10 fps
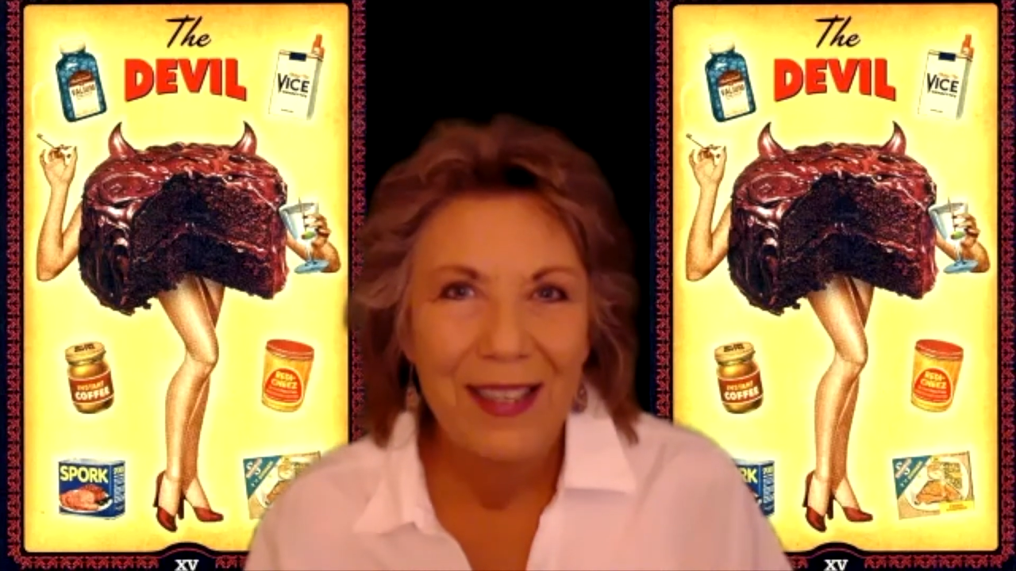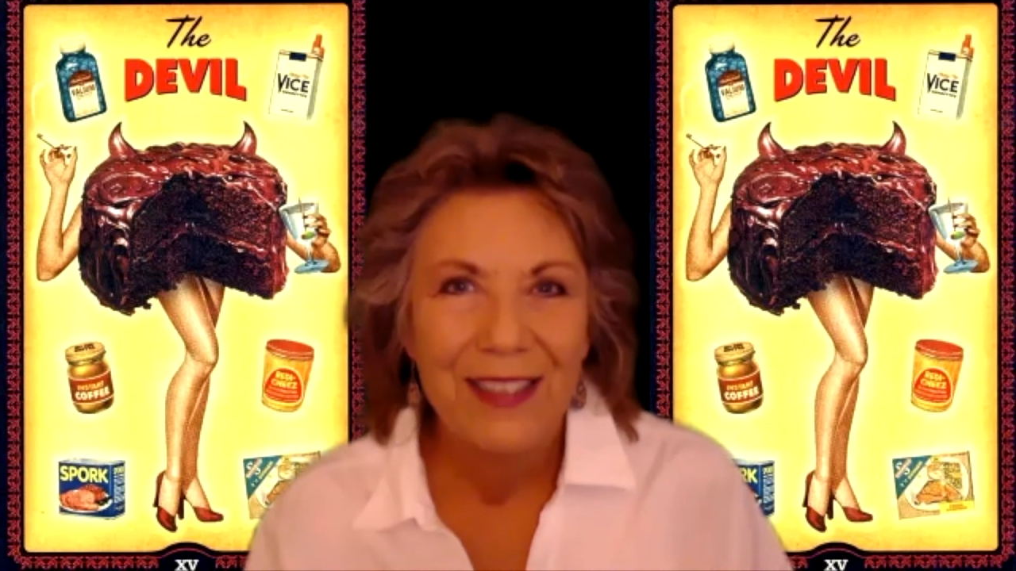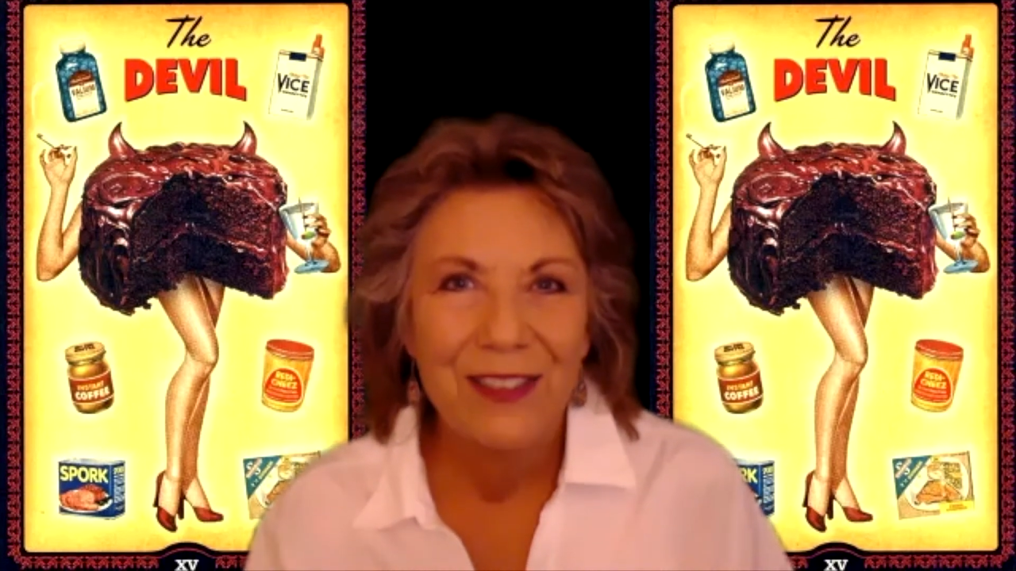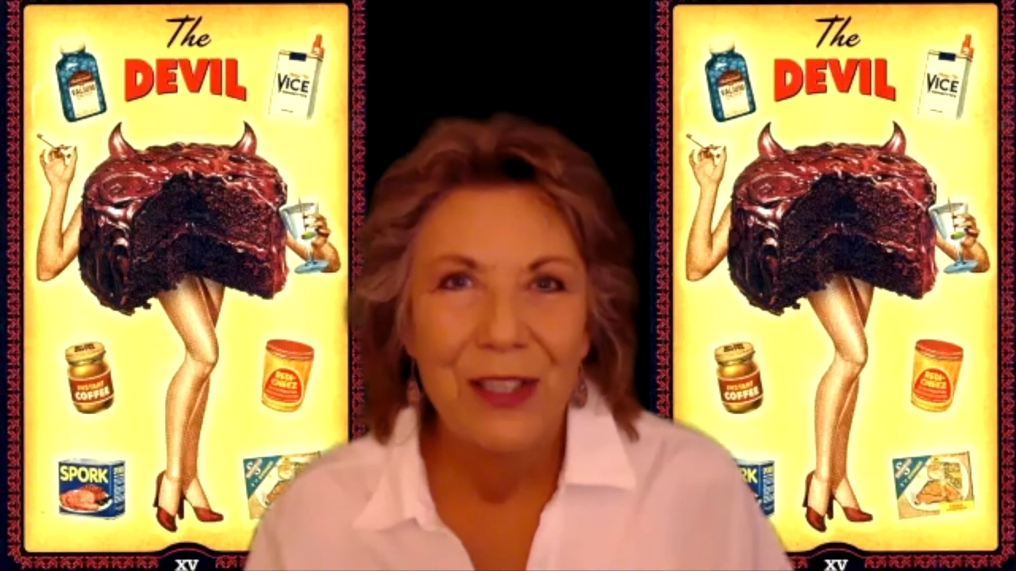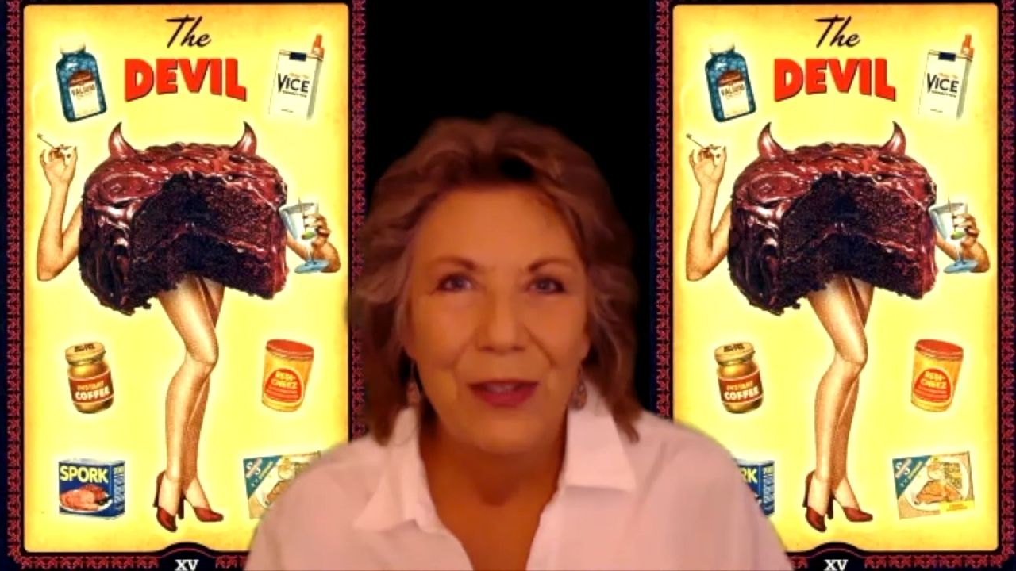
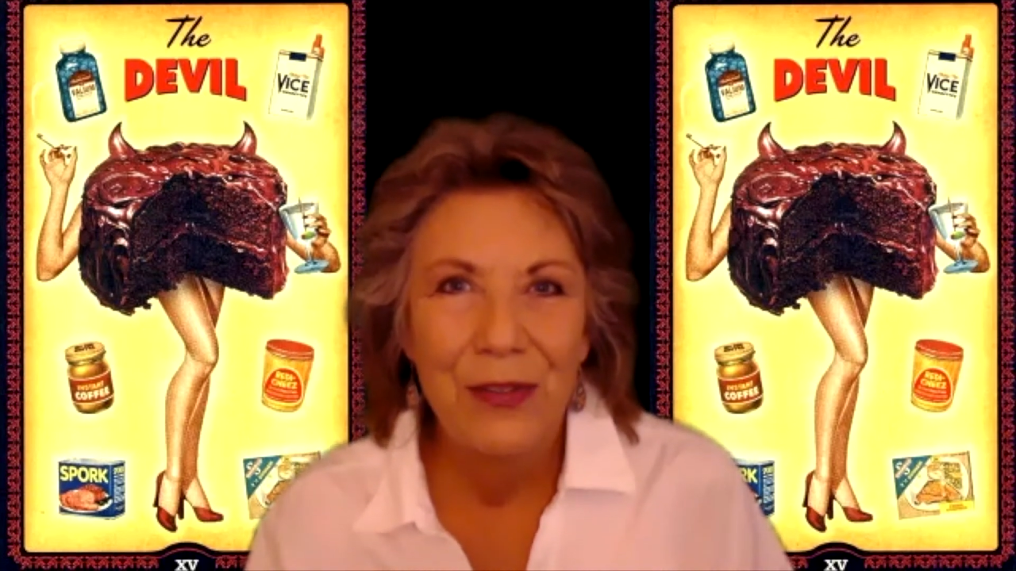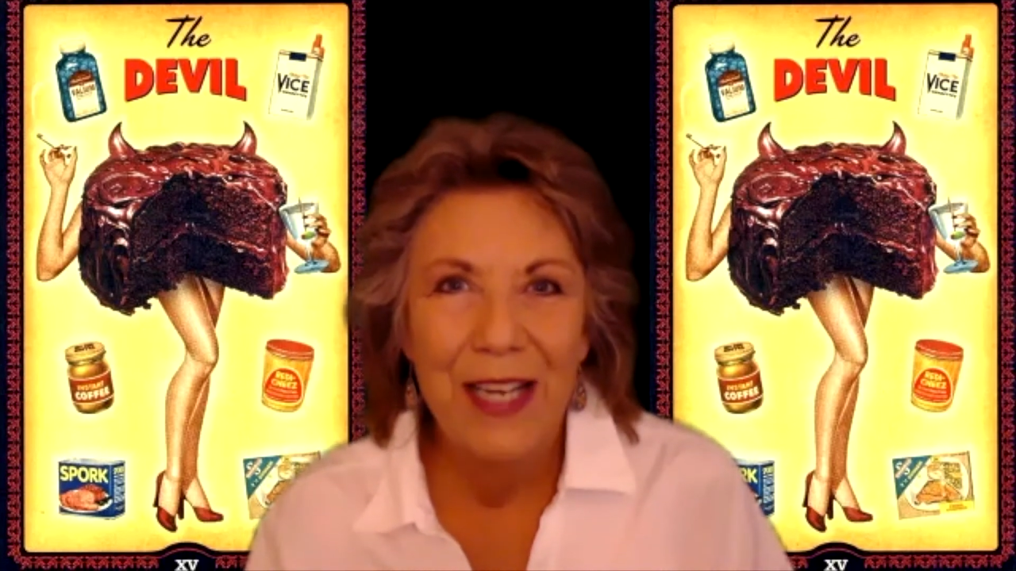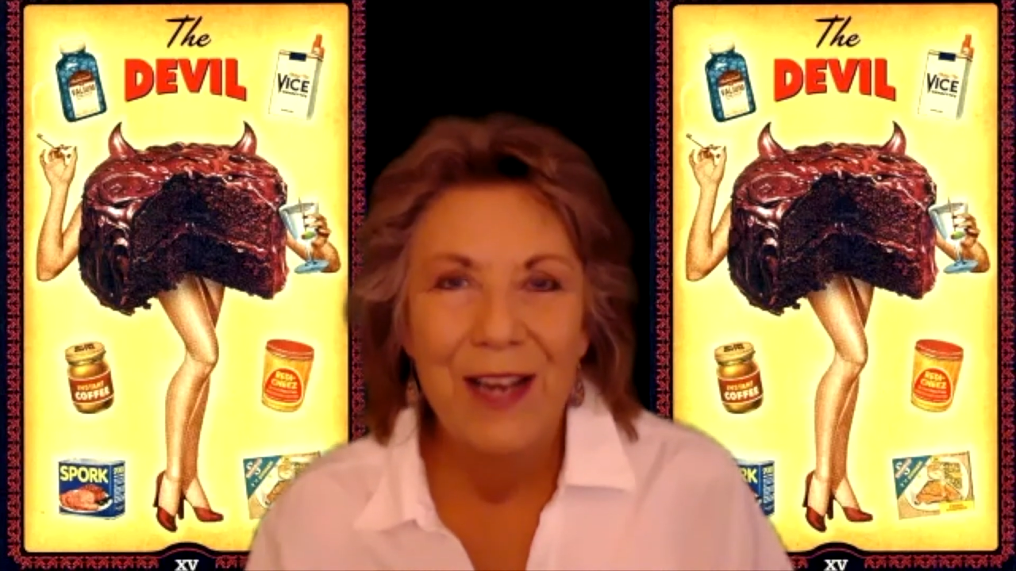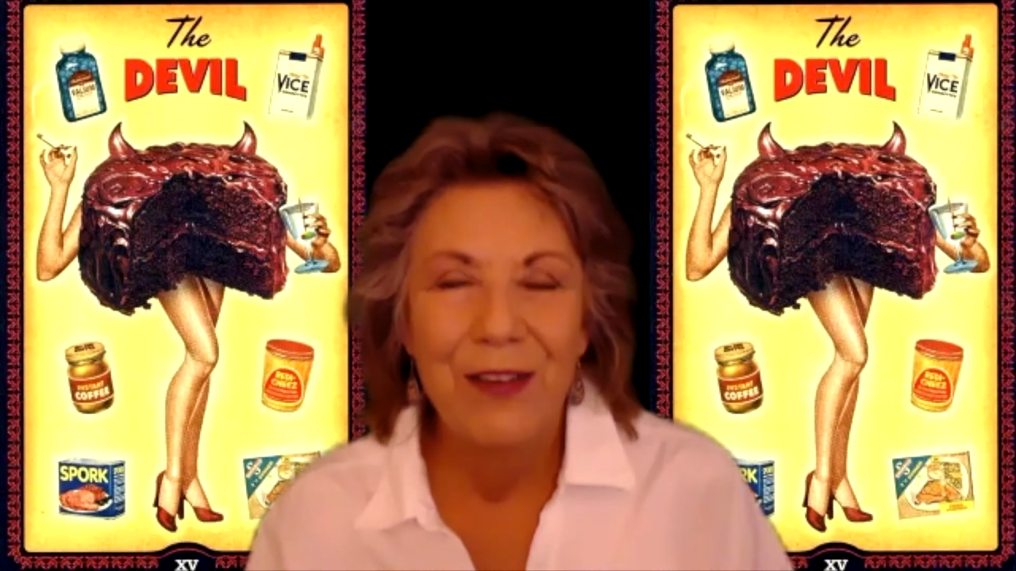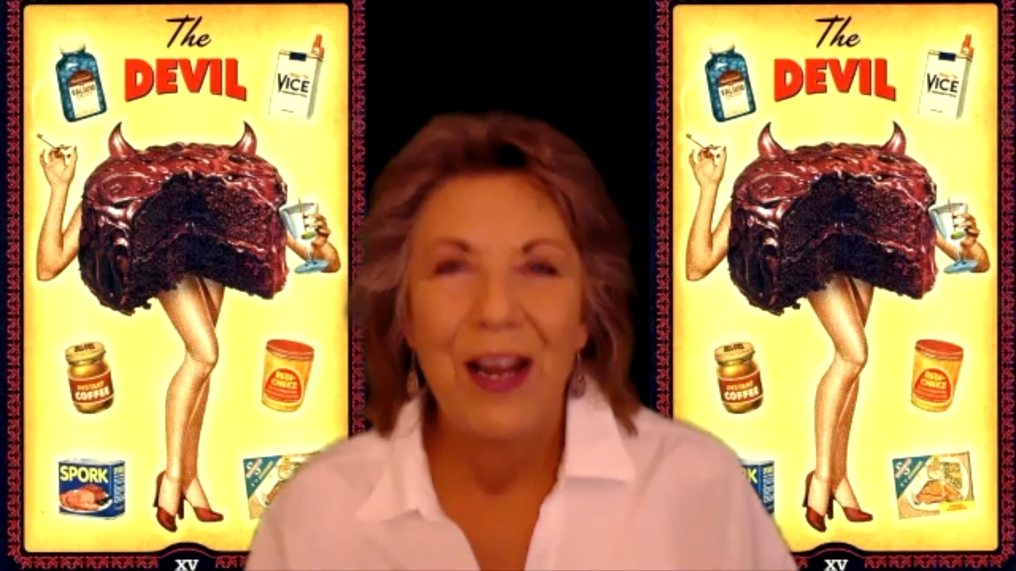slow
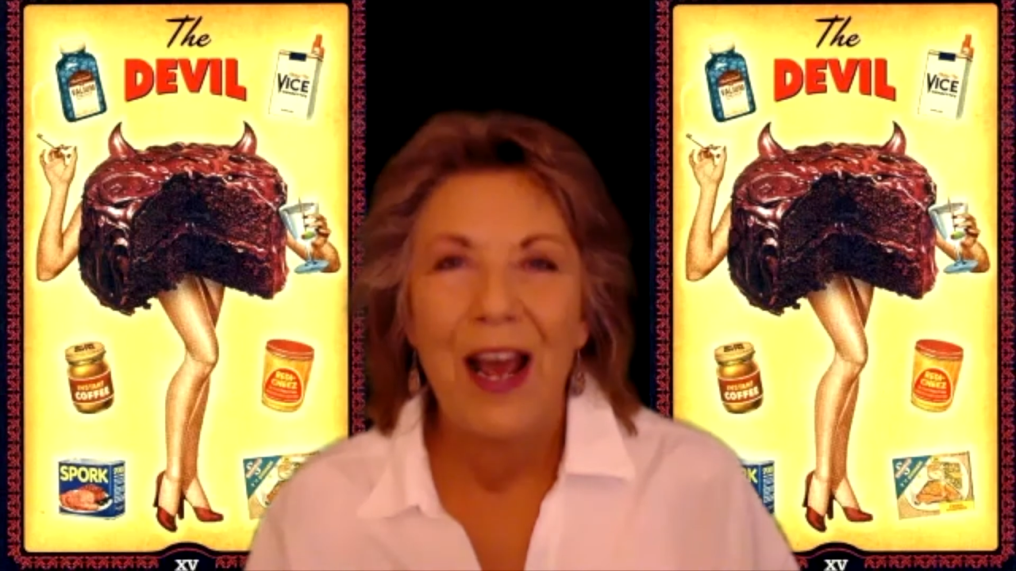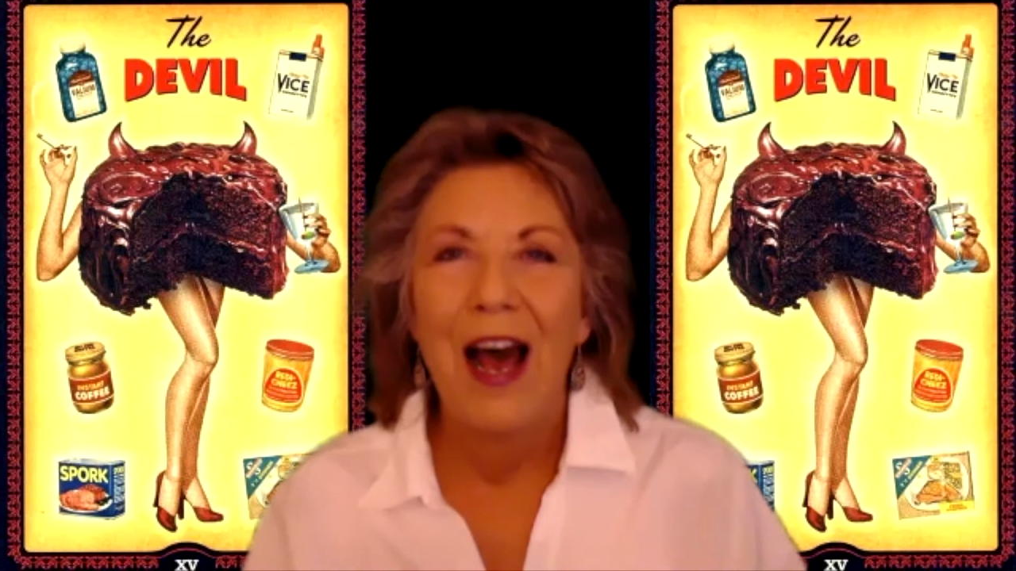down.